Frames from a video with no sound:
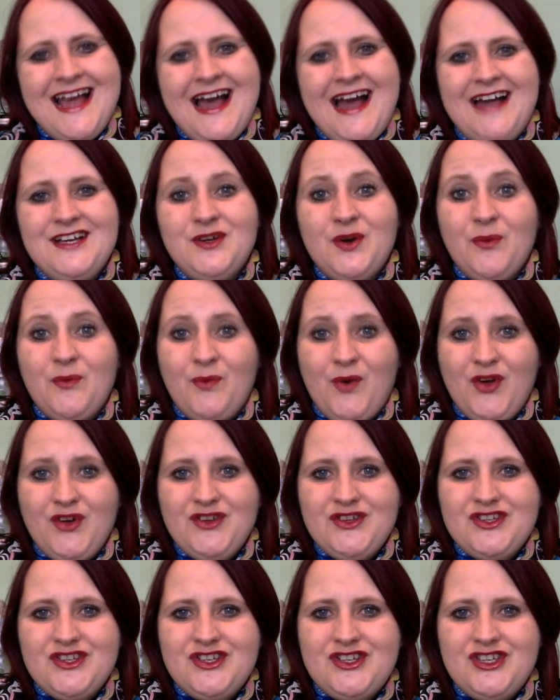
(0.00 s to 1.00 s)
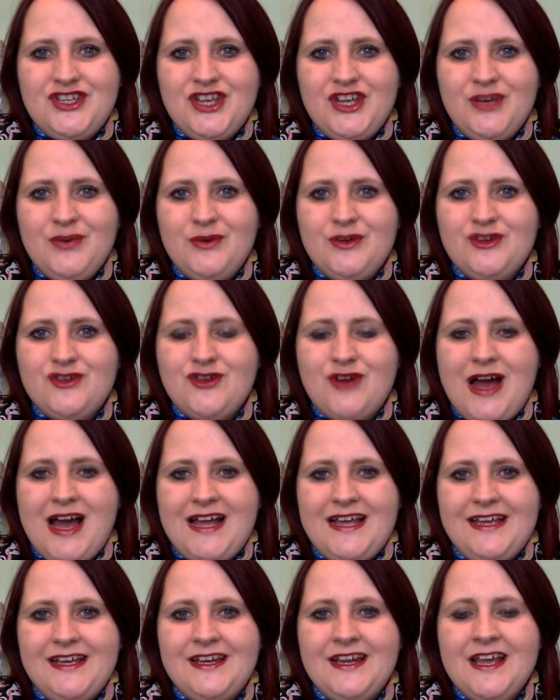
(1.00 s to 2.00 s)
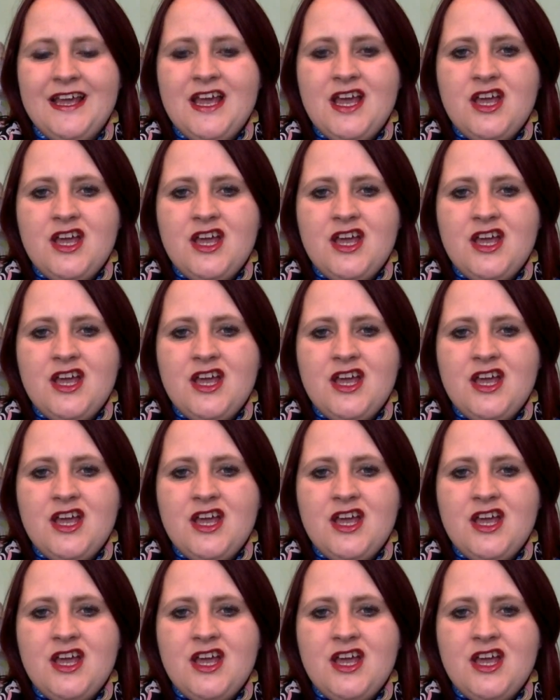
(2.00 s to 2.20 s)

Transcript: I don't want to try and